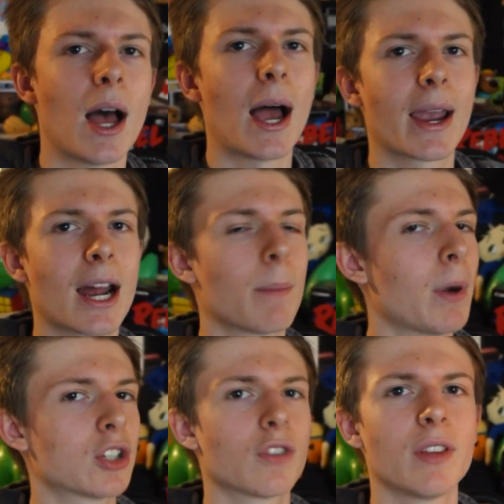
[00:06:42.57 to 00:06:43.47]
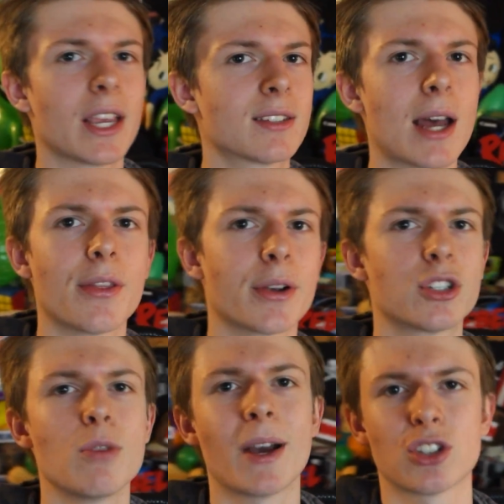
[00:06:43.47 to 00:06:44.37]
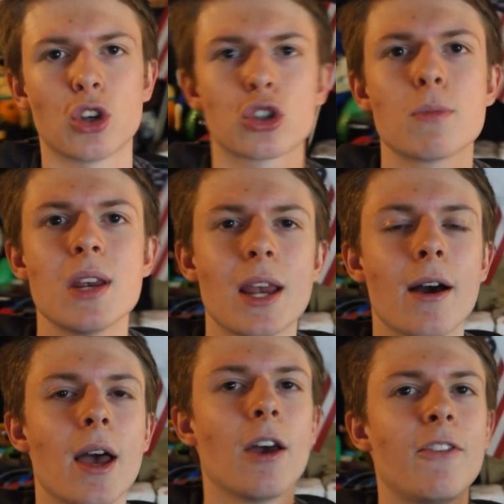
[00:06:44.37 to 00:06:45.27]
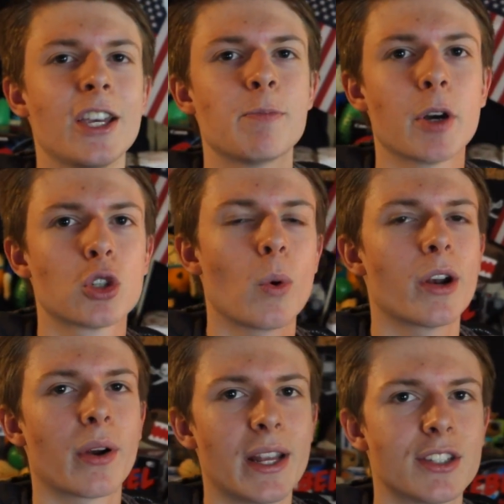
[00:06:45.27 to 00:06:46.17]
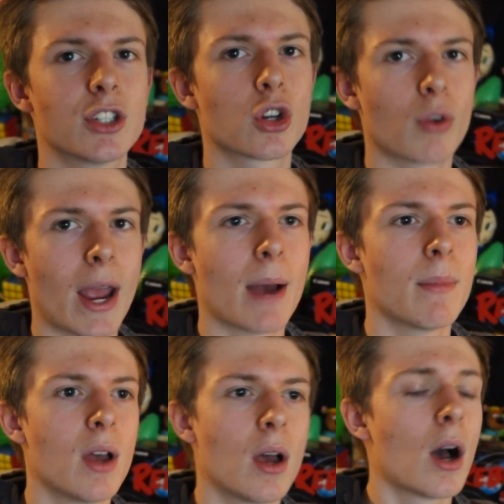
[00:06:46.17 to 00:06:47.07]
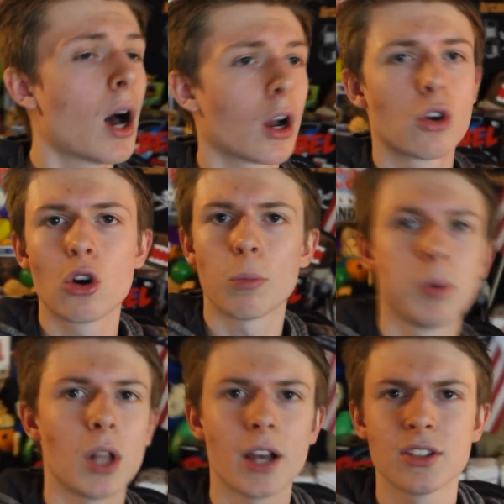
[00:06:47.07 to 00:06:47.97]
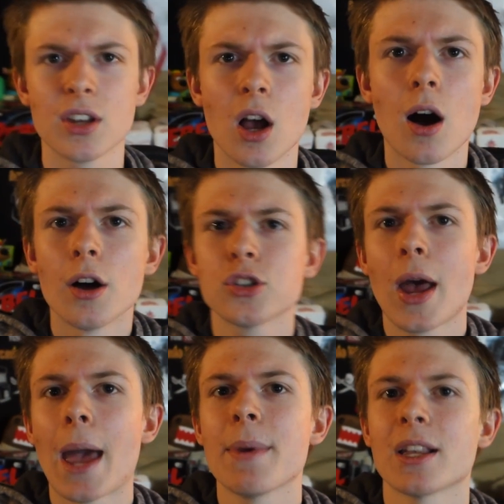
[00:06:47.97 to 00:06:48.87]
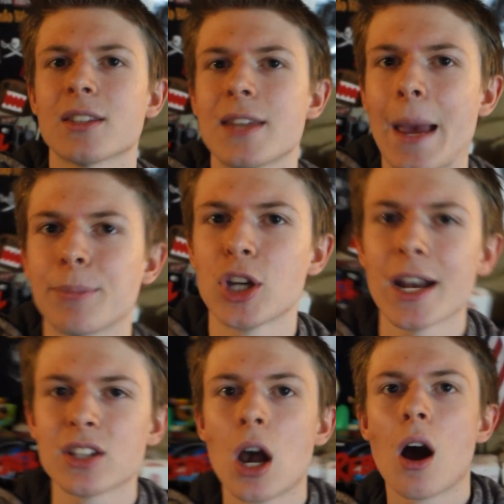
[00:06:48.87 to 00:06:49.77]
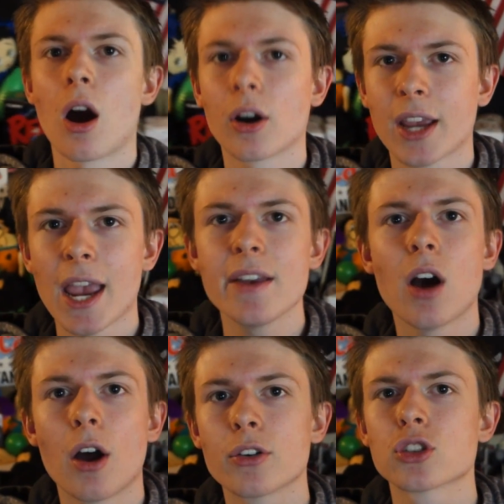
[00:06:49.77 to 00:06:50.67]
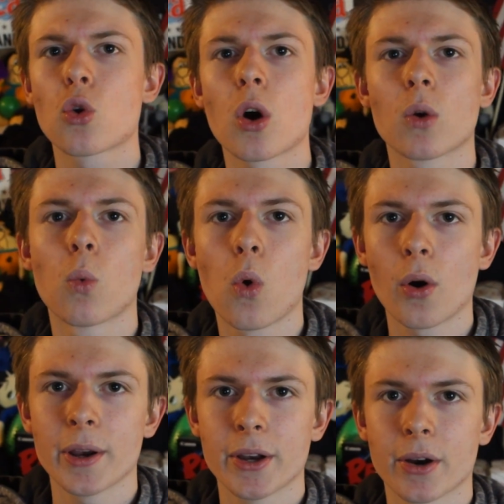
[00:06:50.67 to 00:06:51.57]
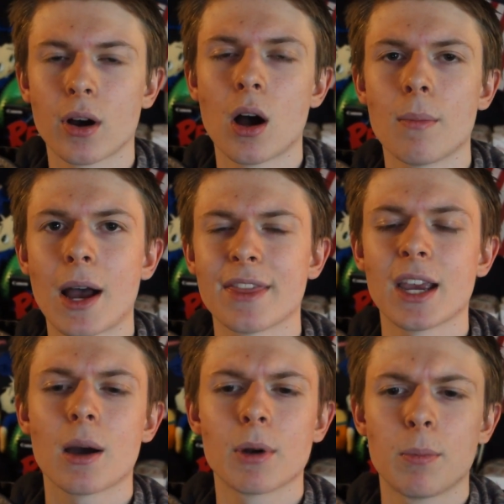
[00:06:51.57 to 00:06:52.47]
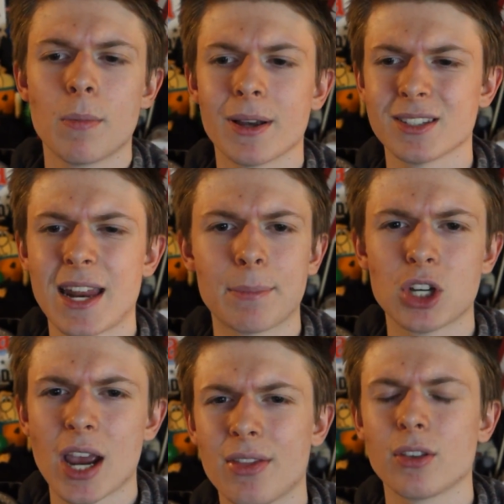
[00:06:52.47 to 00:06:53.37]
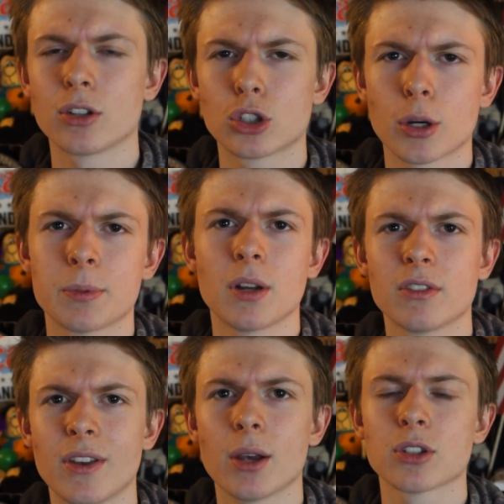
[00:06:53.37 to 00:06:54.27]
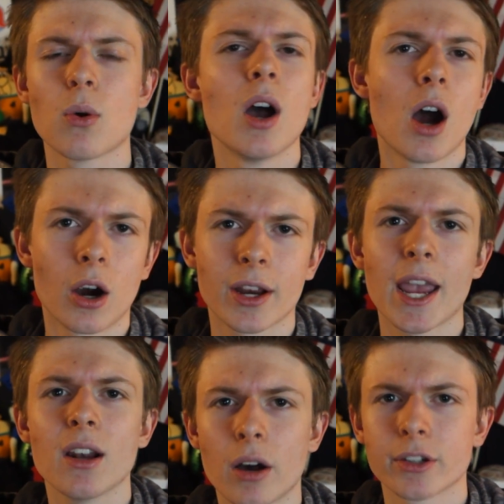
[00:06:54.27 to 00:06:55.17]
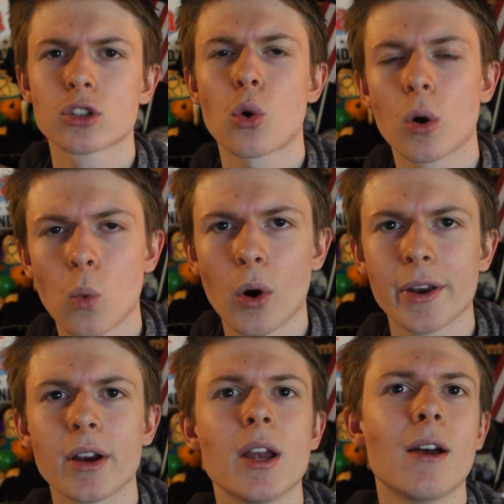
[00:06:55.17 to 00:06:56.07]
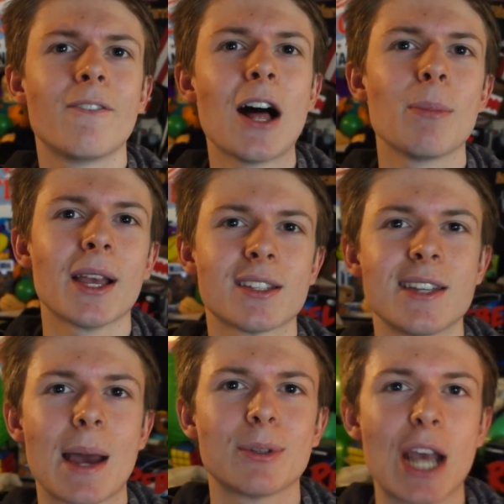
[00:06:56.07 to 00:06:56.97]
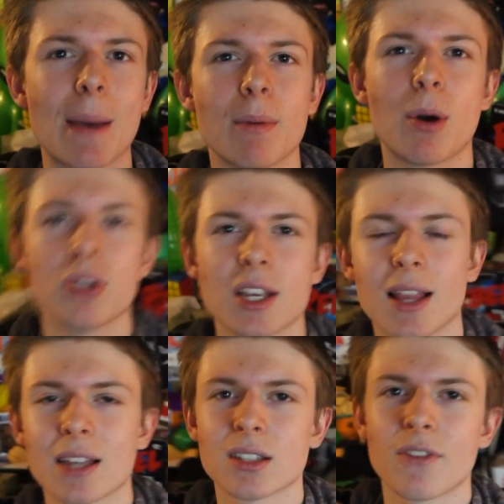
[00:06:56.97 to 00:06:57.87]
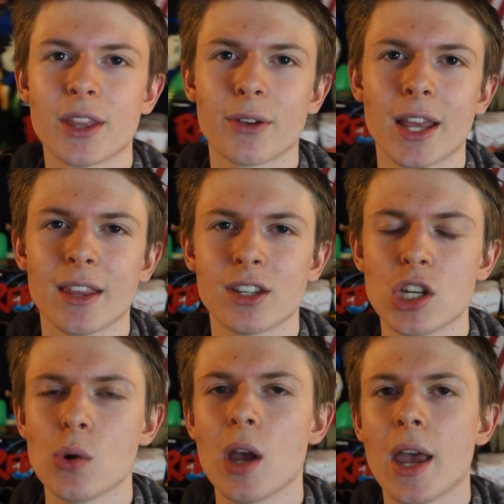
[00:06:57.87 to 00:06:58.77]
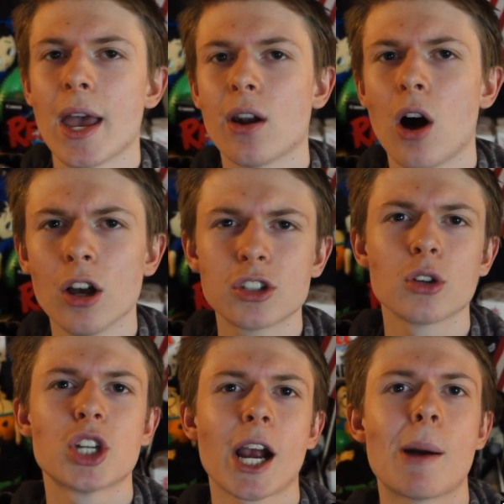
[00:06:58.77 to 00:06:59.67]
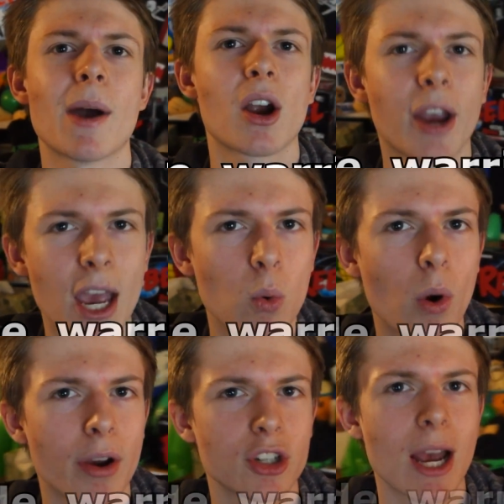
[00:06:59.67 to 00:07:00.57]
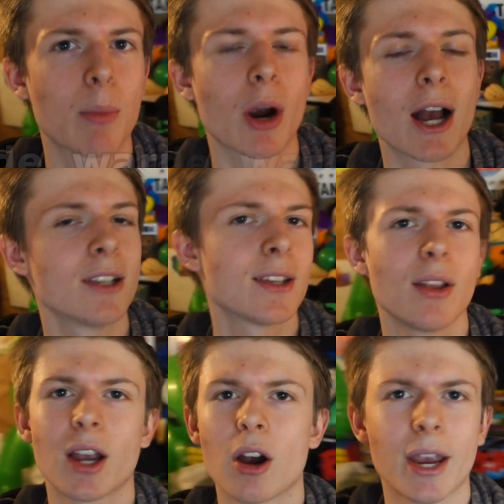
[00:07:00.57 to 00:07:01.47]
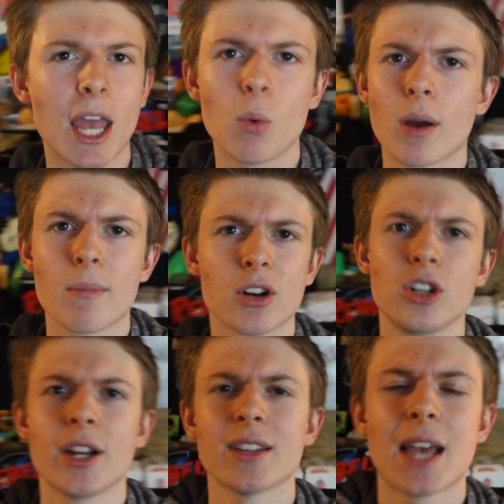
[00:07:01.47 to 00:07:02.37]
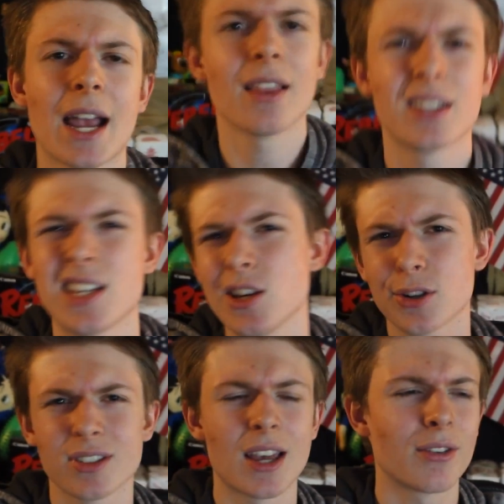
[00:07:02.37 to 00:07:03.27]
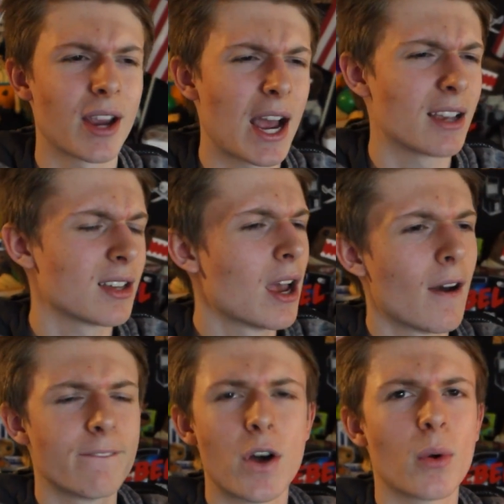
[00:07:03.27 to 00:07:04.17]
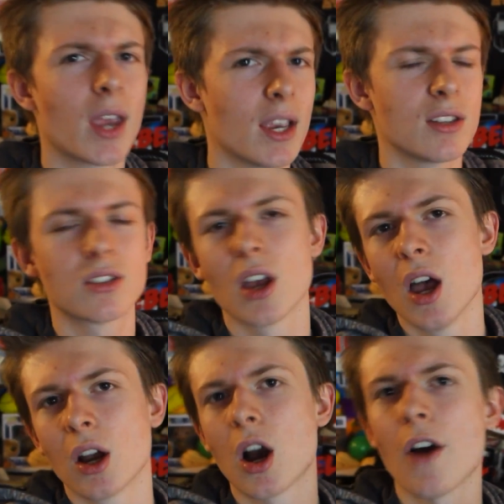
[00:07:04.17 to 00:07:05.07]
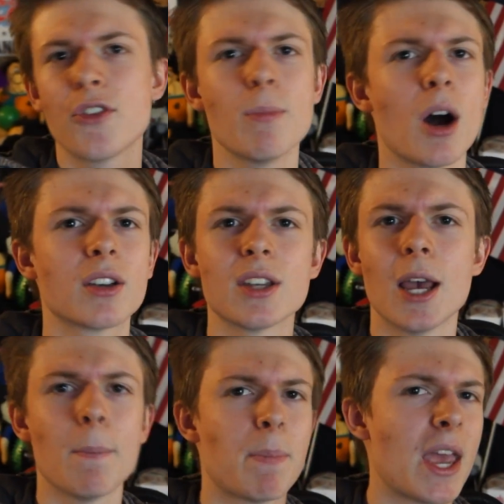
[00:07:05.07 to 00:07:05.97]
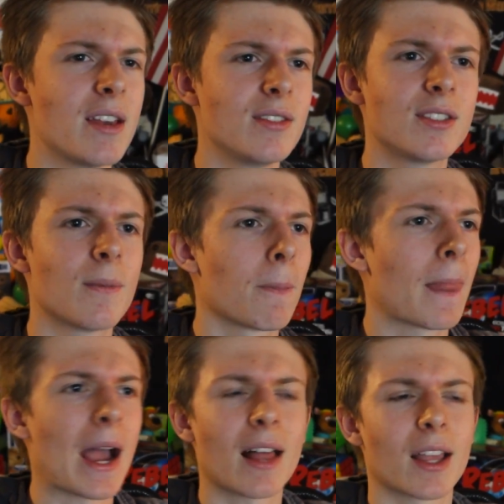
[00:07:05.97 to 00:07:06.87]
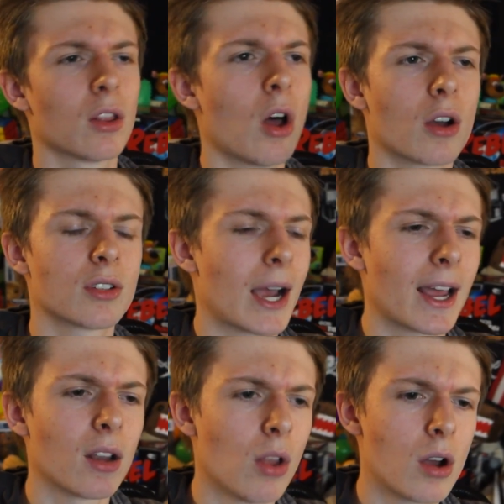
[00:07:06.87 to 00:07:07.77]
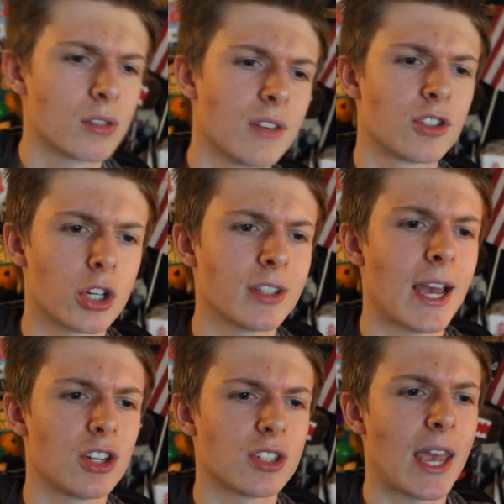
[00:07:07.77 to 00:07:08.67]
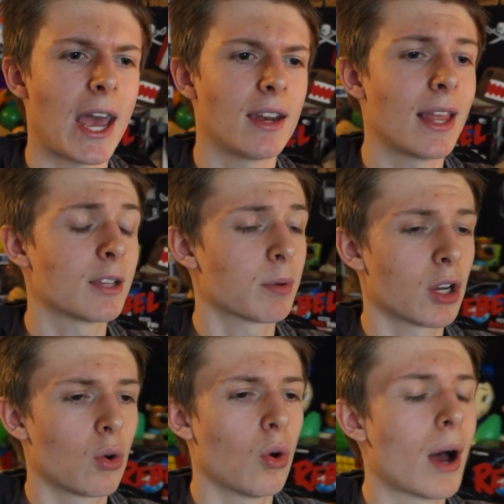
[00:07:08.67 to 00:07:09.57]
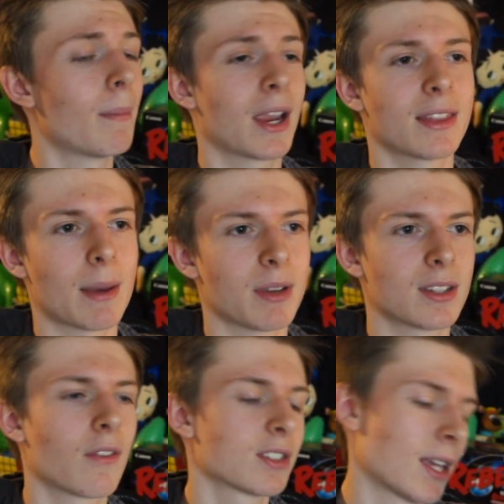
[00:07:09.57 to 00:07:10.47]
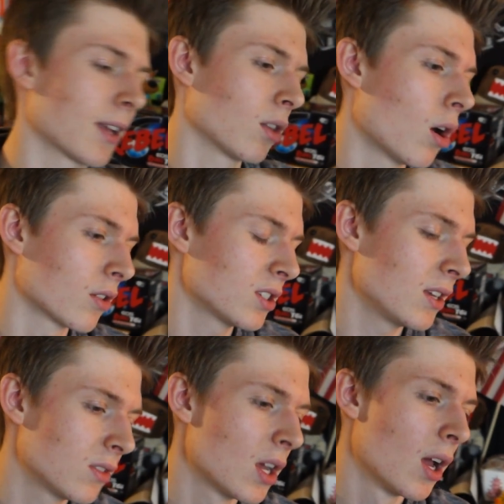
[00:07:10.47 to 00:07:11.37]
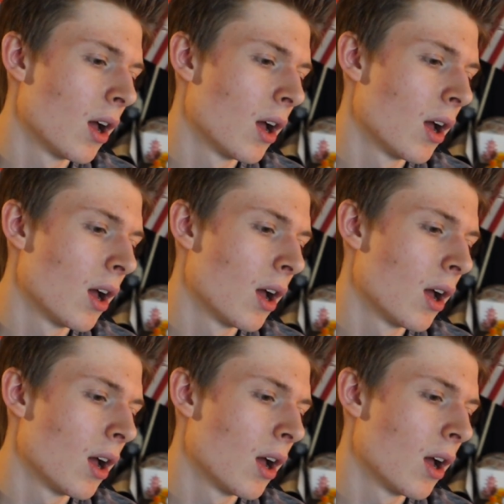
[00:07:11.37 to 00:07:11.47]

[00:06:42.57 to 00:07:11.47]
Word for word: I got a bunch of links down there to my social media, Facebook, Twitter, Instagram, uh, Google Plus. Also add me on Snapchat, arcade underscore warrior. Um, I think I'm gonna put my Snapchat in the description of this video. So arcade underscore warrior. Follow me on Snapchat. I've been posting a lot of stuff on there lately too. And also check out my Arcade Warrior shop where I sell like Arcade merchandise. I got like T-shirts on there, guys, phone cases, coffee mugs, pins I got like long, I got a long sleeve shirt that I just added. That's pretty cool. I might get that myself because I like long sleeves.